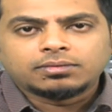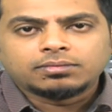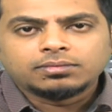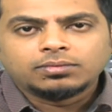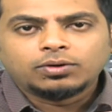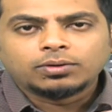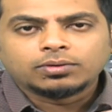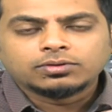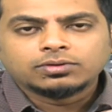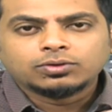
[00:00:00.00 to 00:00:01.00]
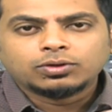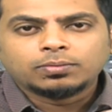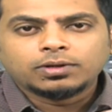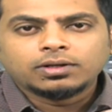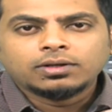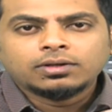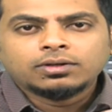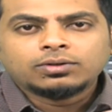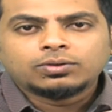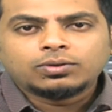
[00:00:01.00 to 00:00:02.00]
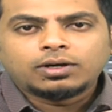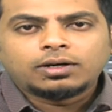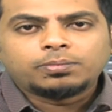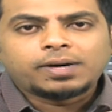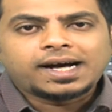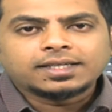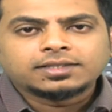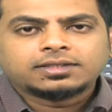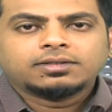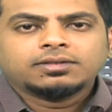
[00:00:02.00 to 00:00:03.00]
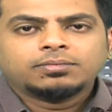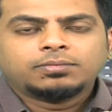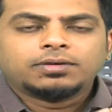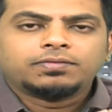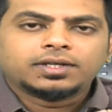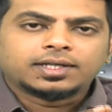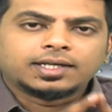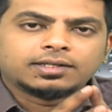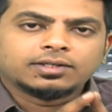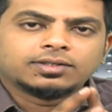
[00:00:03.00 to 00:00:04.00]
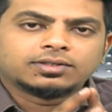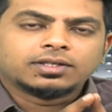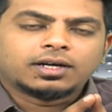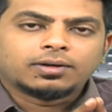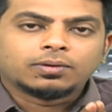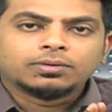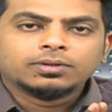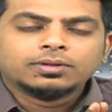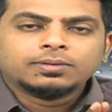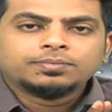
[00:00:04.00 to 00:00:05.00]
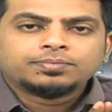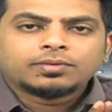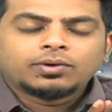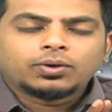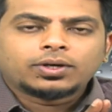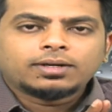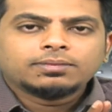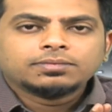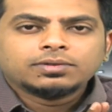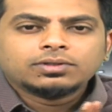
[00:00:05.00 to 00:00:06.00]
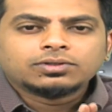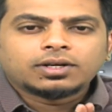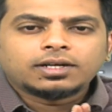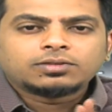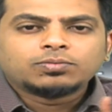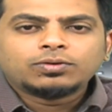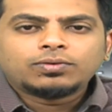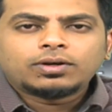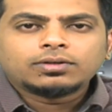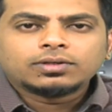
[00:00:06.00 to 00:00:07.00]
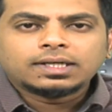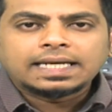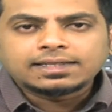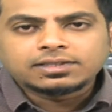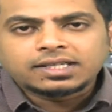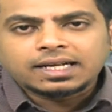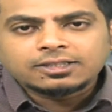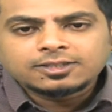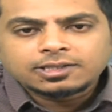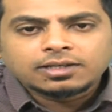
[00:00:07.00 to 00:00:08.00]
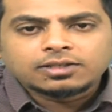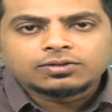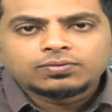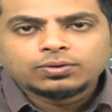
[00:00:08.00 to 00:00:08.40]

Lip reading: more suitable to a past perfect continuous scenario. Okay, so let's move on to the next tense, that is future